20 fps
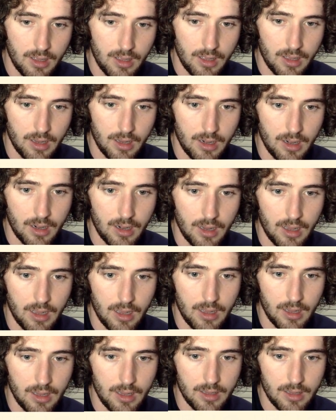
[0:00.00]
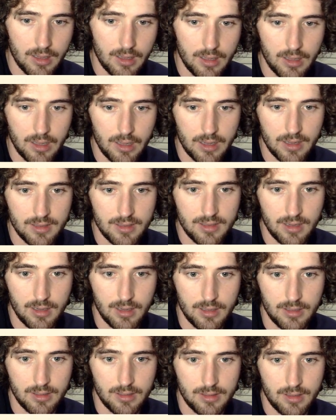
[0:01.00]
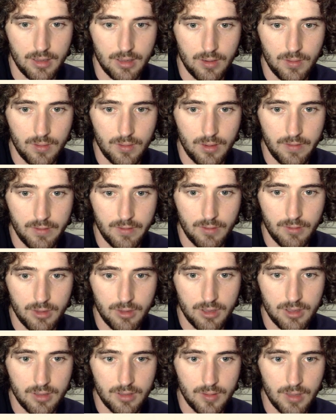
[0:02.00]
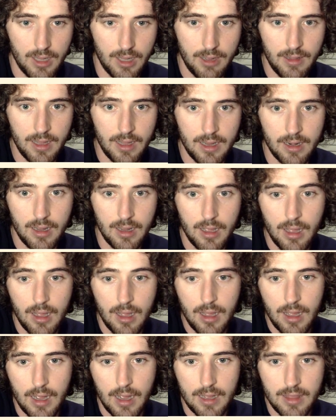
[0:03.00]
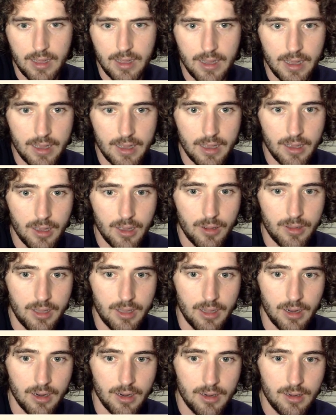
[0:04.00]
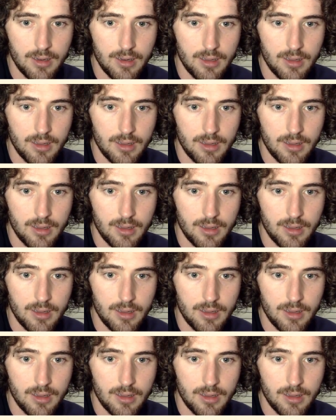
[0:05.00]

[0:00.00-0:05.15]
And like I said, I don't even want to allow that. I think I can go here,